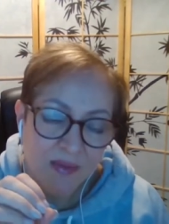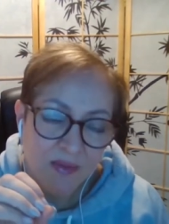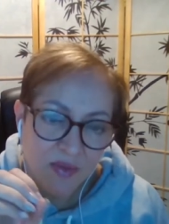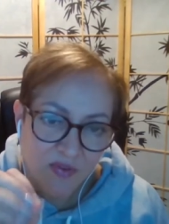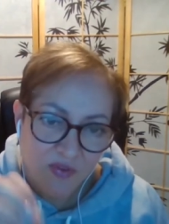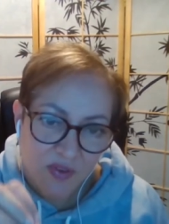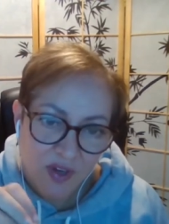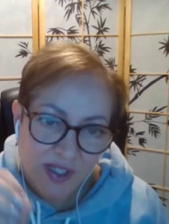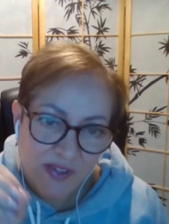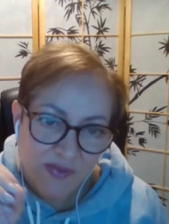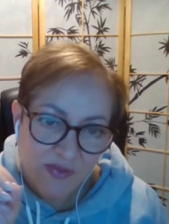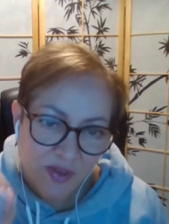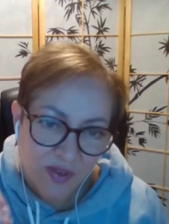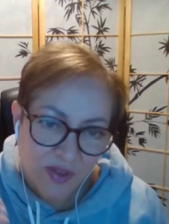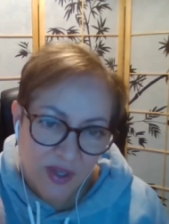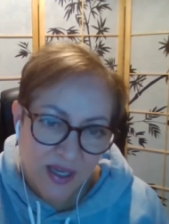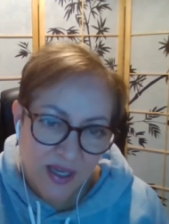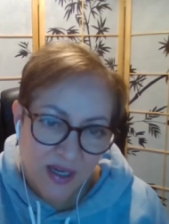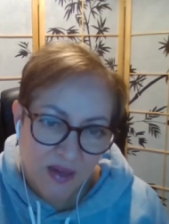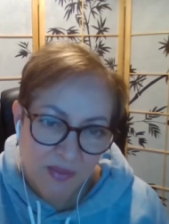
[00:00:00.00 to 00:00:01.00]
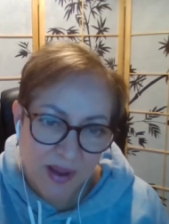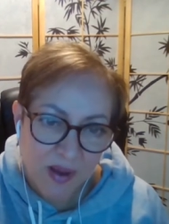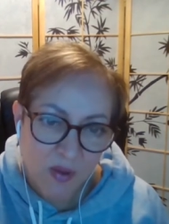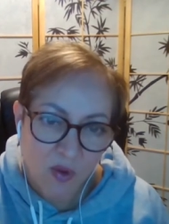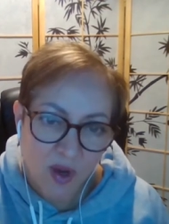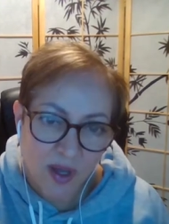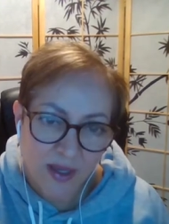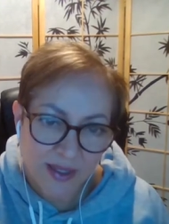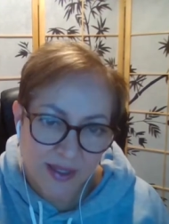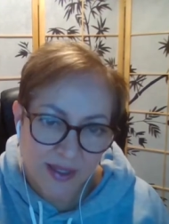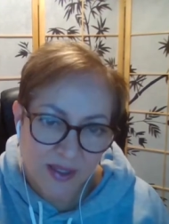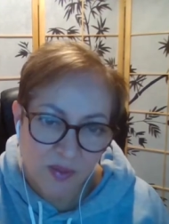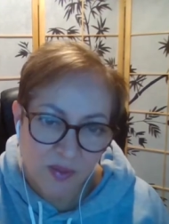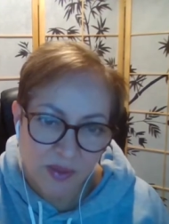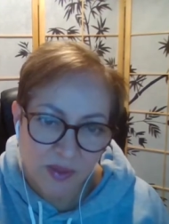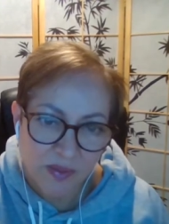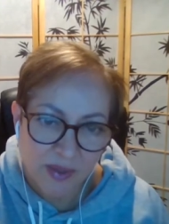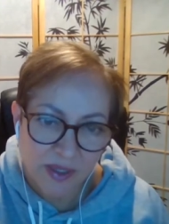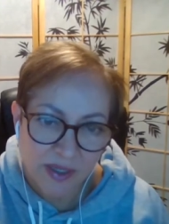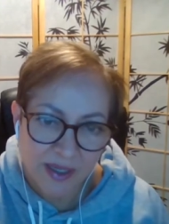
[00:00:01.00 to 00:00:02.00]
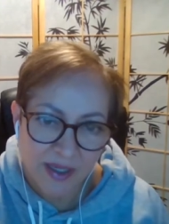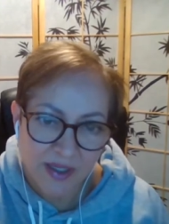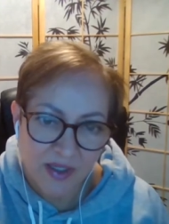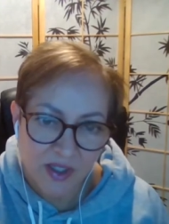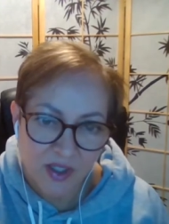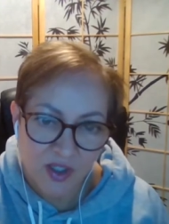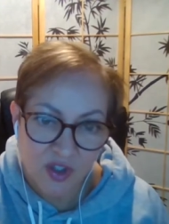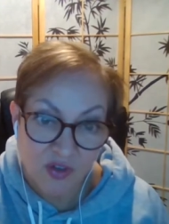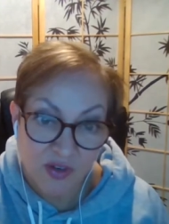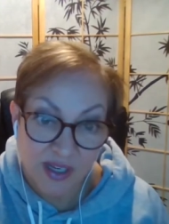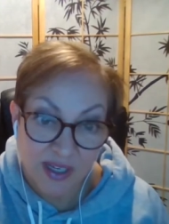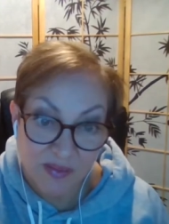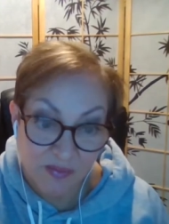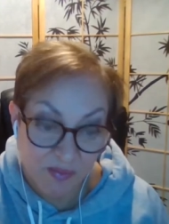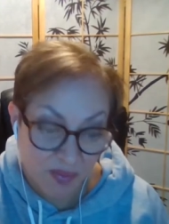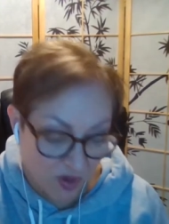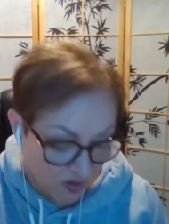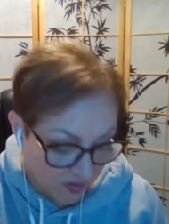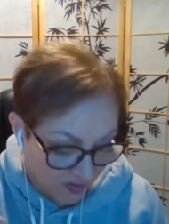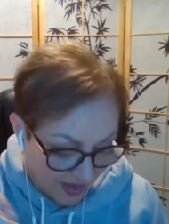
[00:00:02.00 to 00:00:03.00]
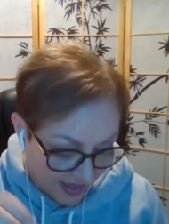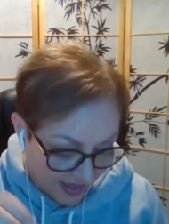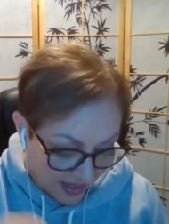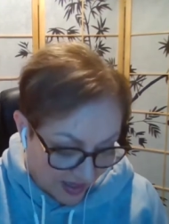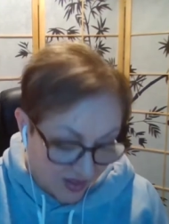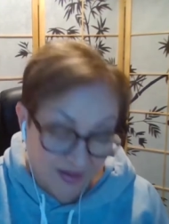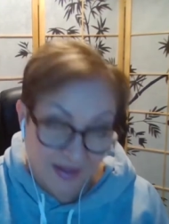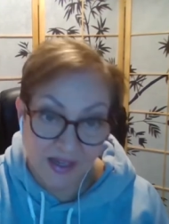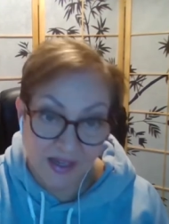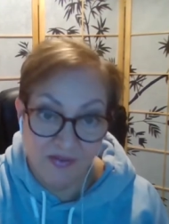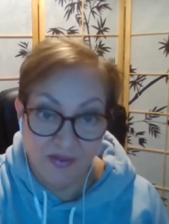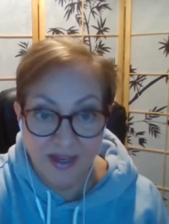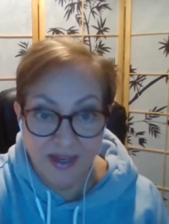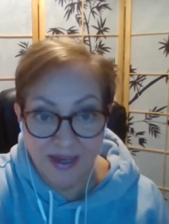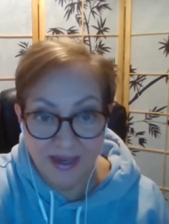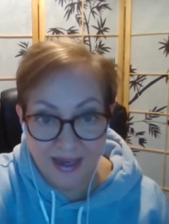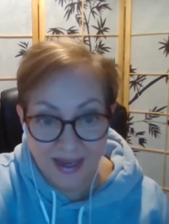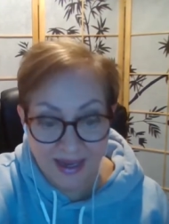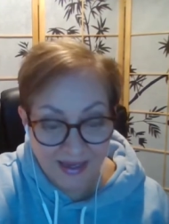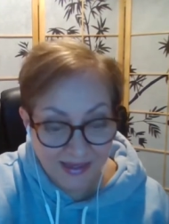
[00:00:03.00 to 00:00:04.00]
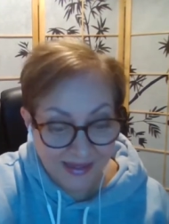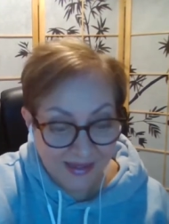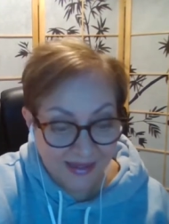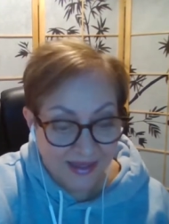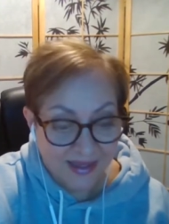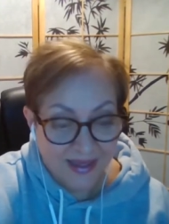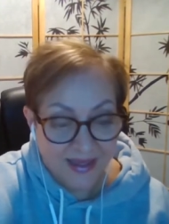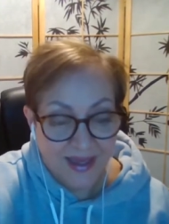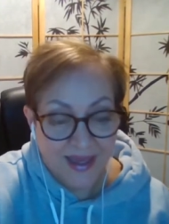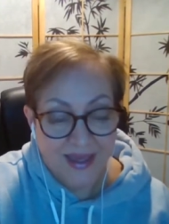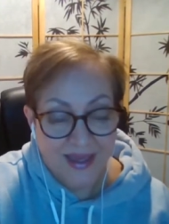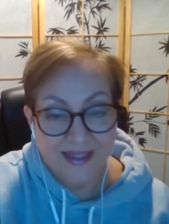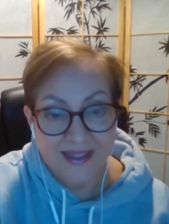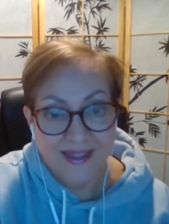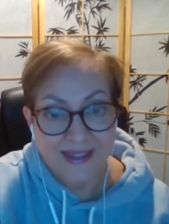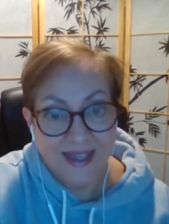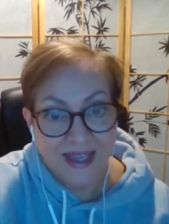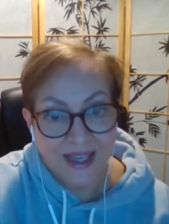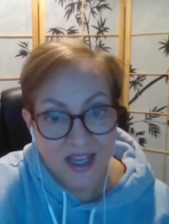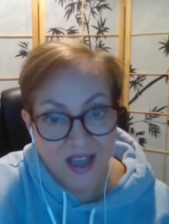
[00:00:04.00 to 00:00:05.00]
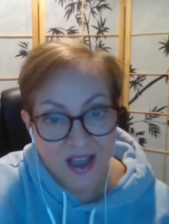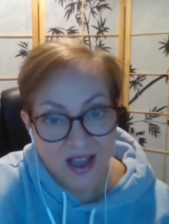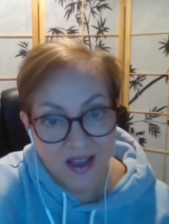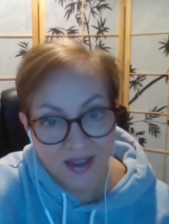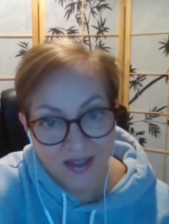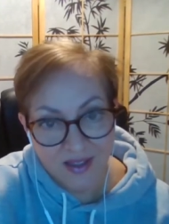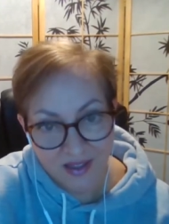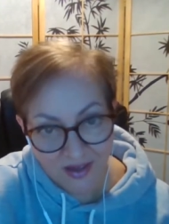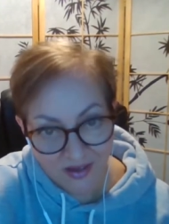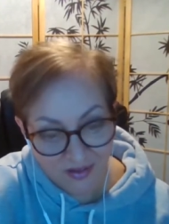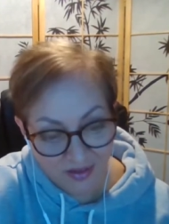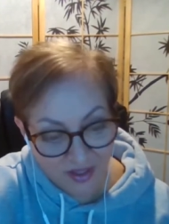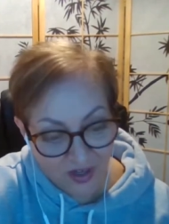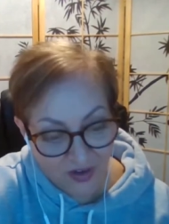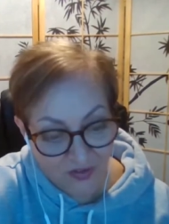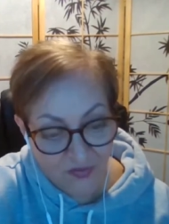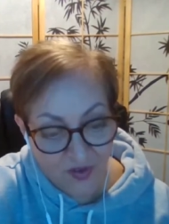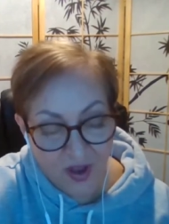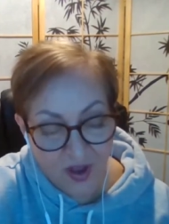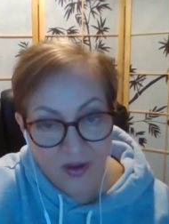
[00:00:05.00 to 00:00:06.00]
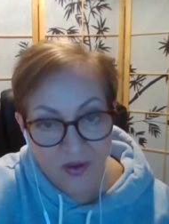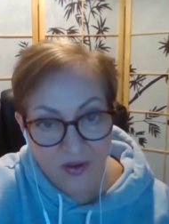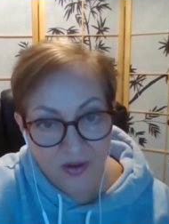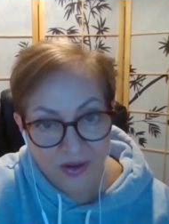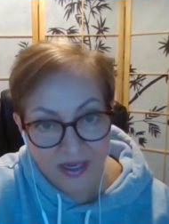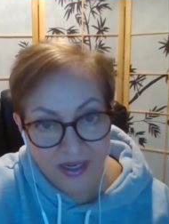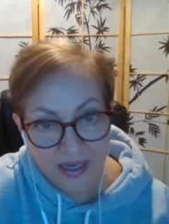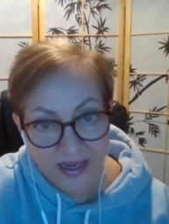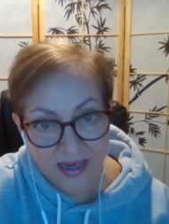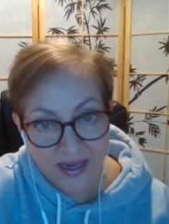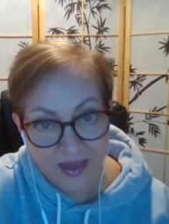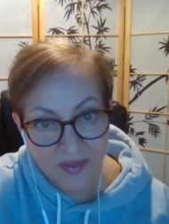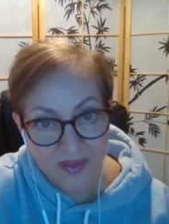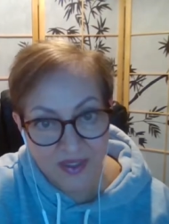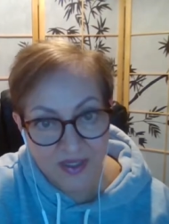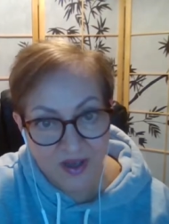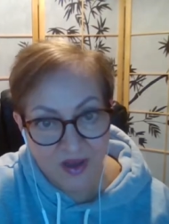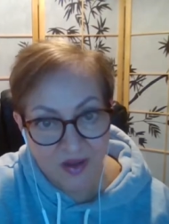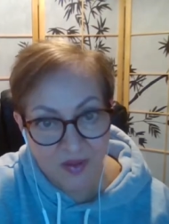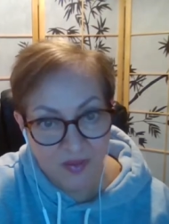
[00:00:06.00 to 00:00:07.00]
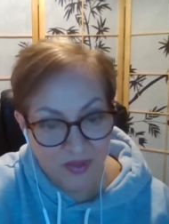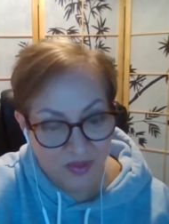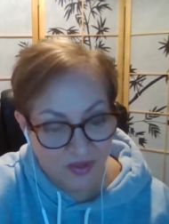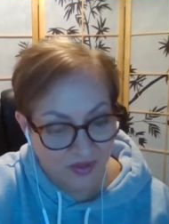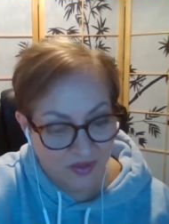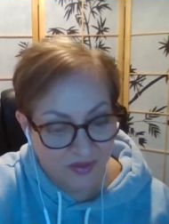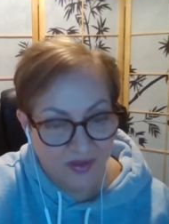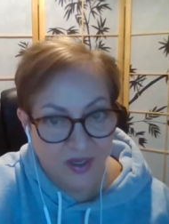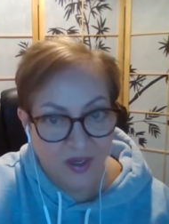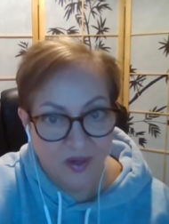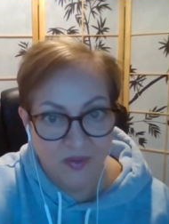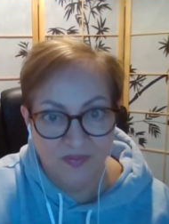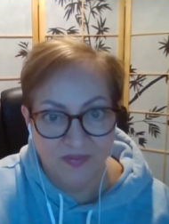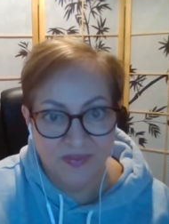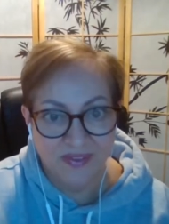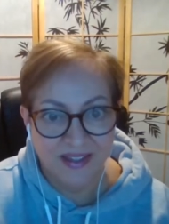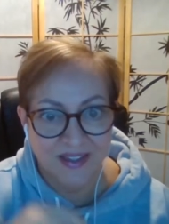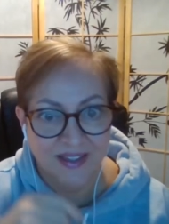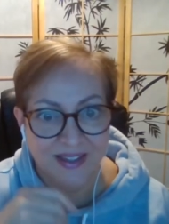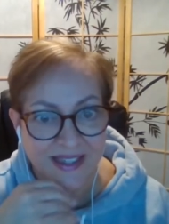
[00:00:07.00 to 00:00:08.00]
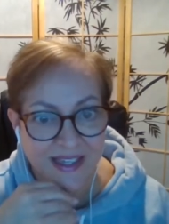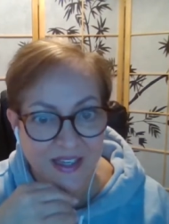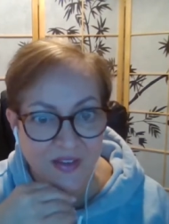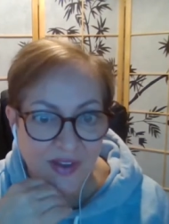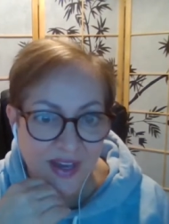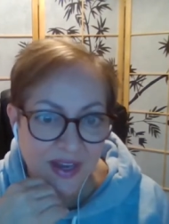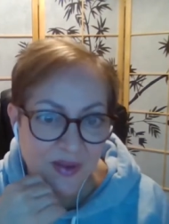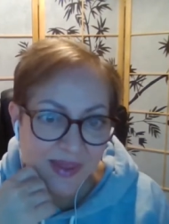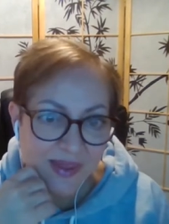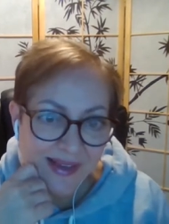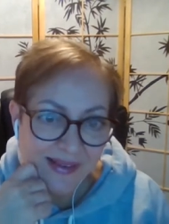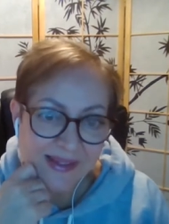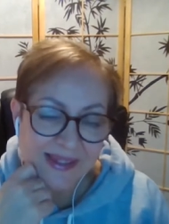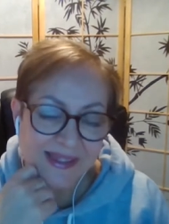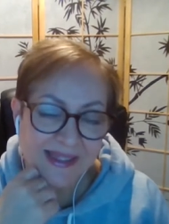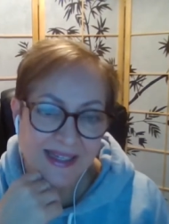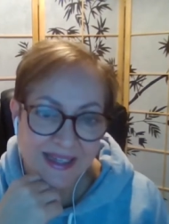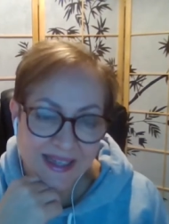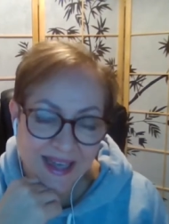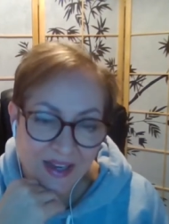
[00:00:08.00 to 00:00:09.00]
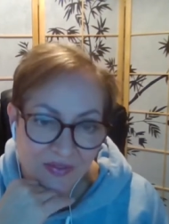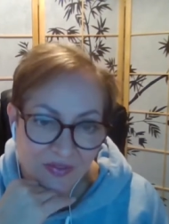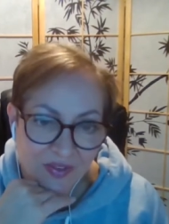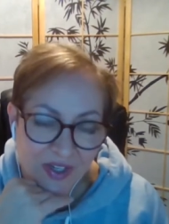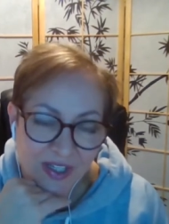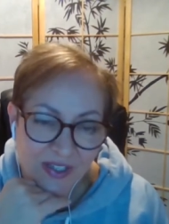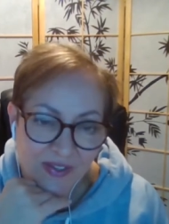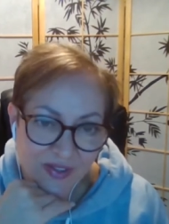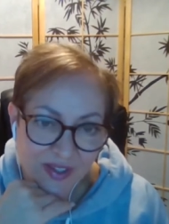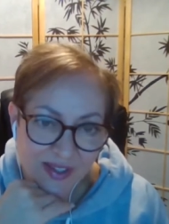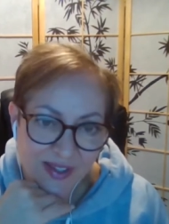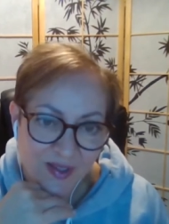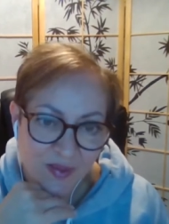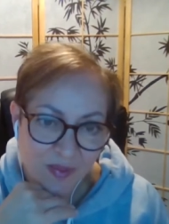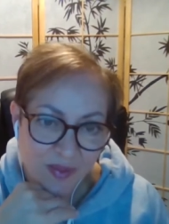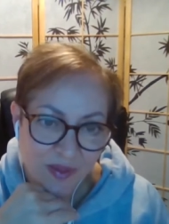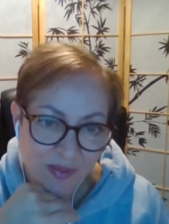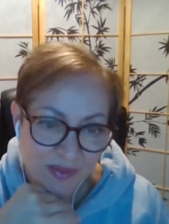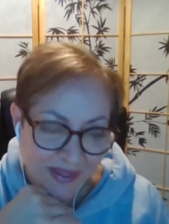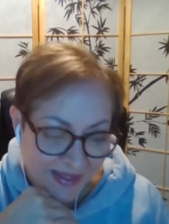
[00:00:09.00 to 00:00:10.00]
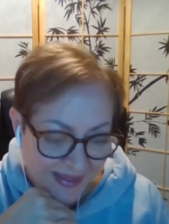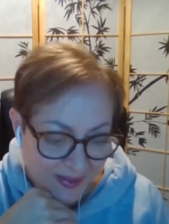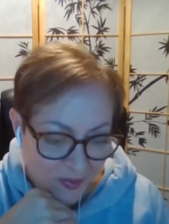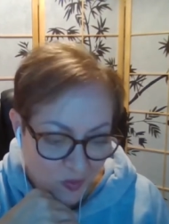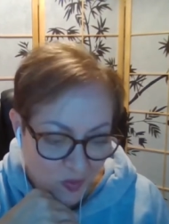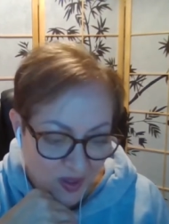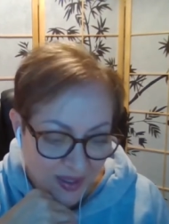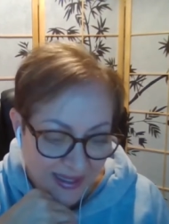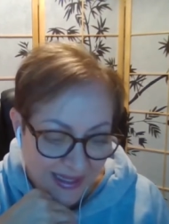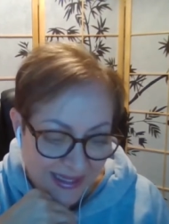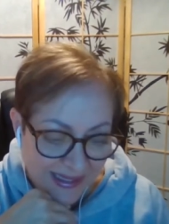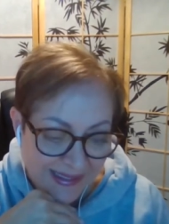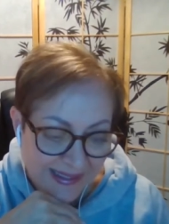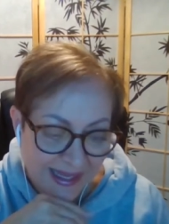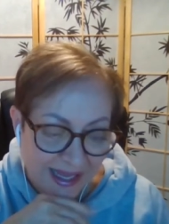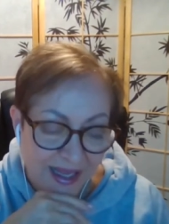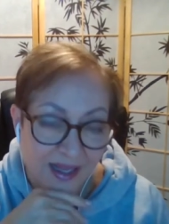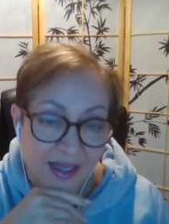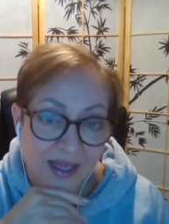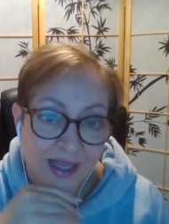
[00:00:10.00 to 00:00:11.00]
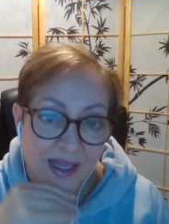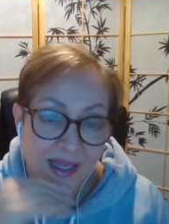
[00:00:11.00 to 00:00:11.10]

But first of all, thinking about why the supplement industry is booming, because it really is. As I say, you can't turn on your phone or your laptop or TV without seeing adverts for supplements. And why is that?